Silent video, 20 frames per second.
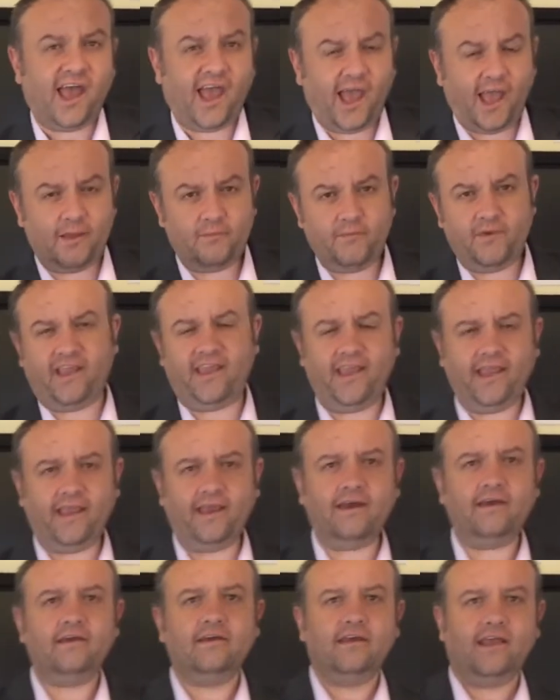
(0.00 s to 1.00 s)
I'm
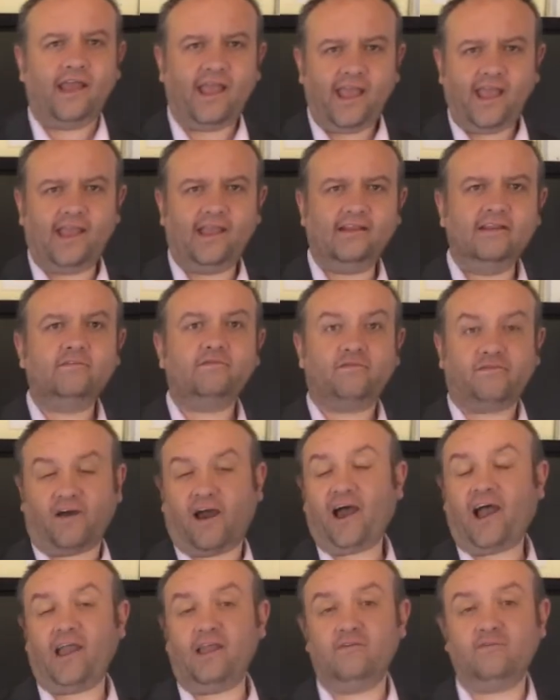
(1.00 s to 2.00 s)
here in
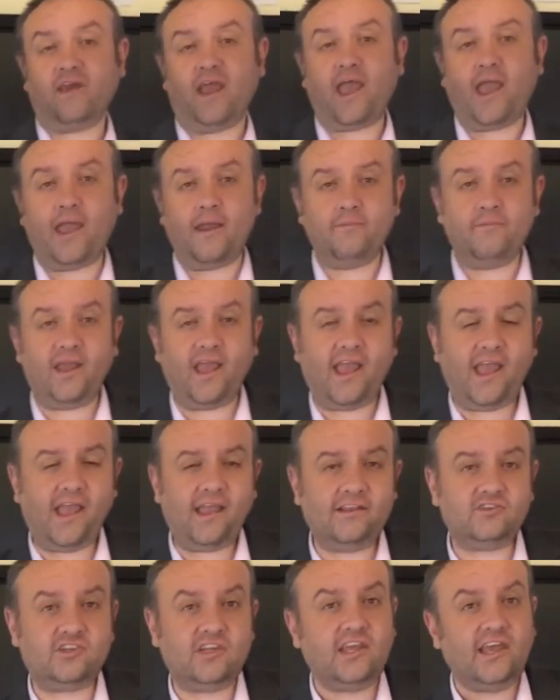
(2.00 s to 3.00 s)

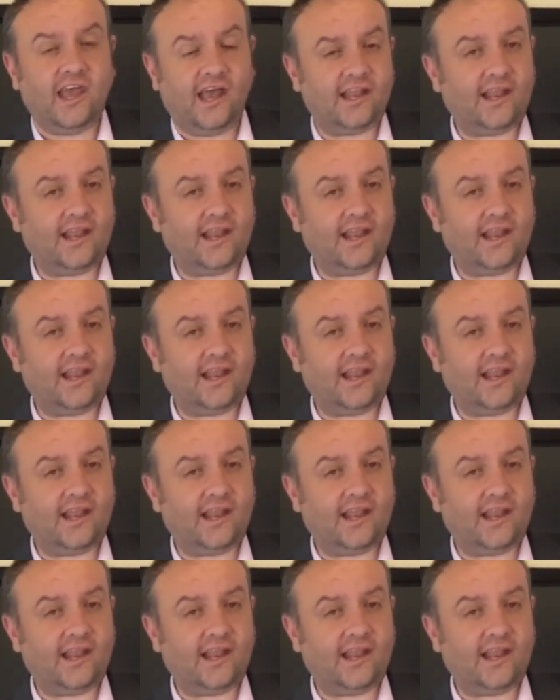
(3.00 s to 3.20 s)
5MH